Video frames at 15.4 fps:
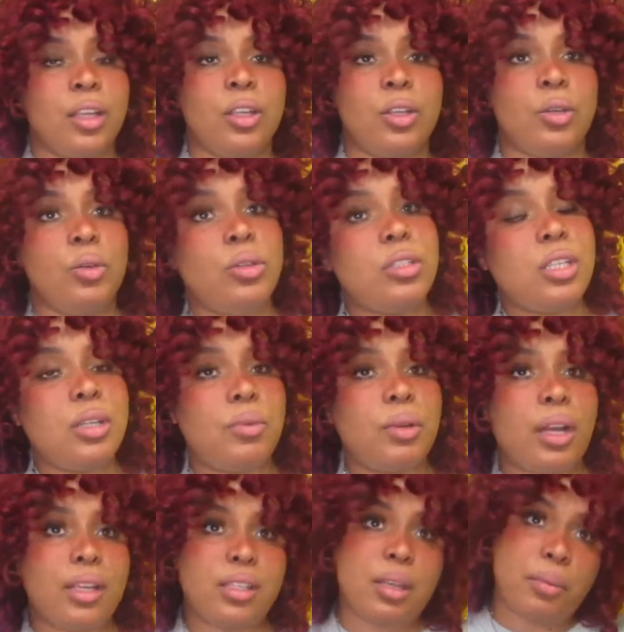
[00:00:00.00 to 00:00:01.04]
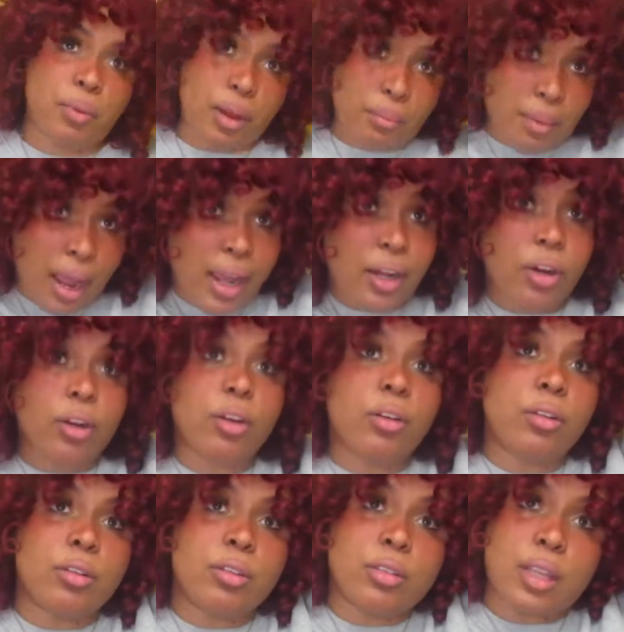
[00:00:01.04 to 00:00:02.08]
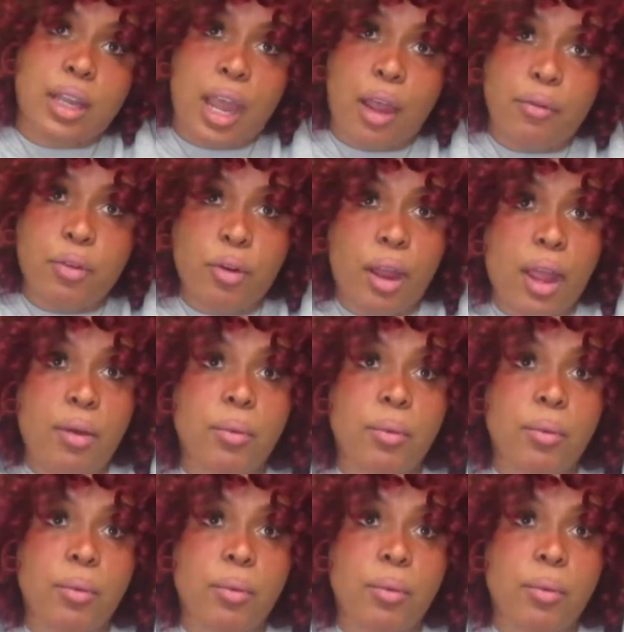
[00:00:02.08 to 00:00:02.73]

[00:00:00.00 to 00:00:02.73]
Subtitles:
Usually when I separate my curls, like after I,